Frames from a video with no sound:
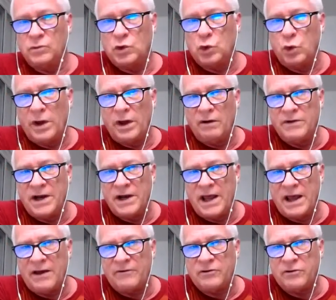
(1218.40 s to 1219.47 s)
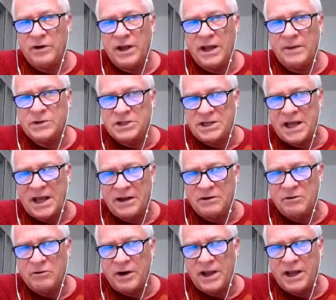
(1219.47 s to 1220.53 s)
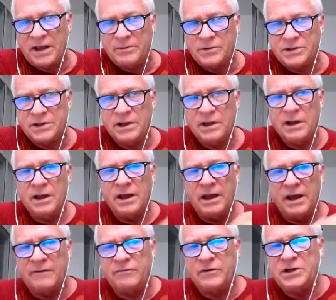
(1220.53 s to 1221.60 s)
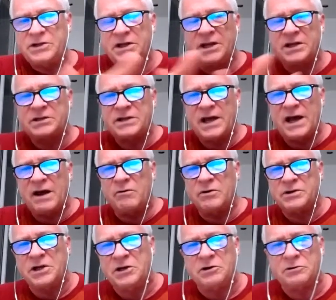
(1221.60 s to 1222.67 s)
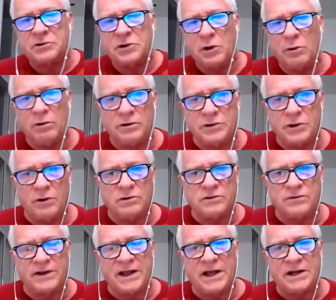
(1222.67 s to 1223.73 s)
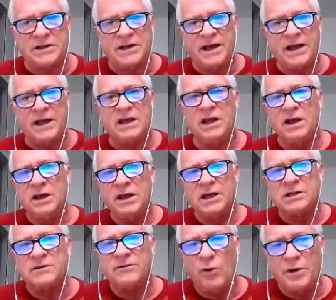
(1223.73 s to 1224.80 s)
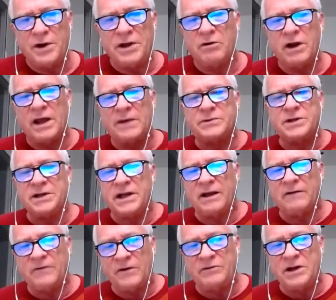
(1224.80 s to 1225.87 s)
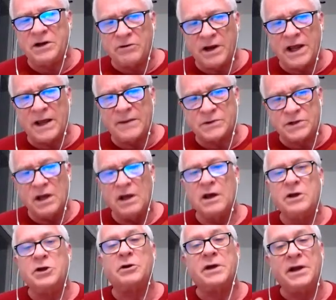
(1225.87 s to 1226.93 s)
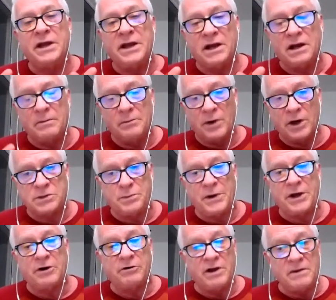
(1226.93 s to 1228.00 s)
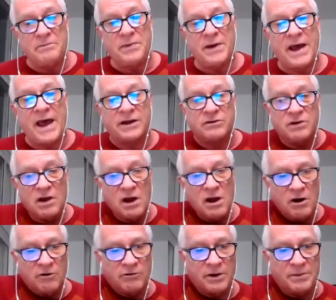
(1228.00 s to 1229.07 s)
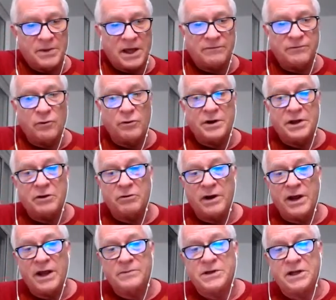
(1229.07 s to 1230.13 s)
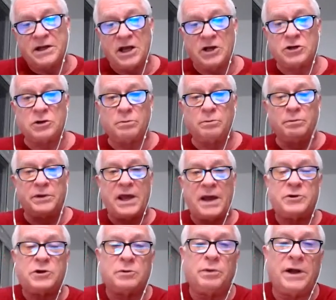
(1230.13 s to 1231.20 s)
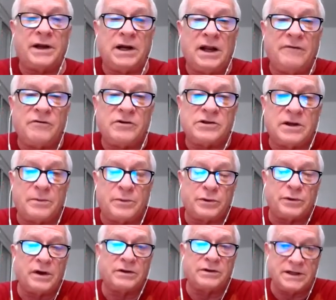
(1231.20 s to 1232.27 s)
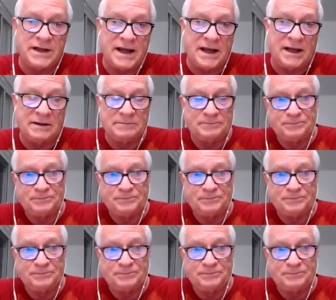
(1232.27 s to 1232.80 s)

12.5 grams, 10 grams every 6 hours, and your total dose for that day is 40 grams and not 50 grams, you're going to get a much better impact from that 40 grams that kept your blood levels up throughout the day.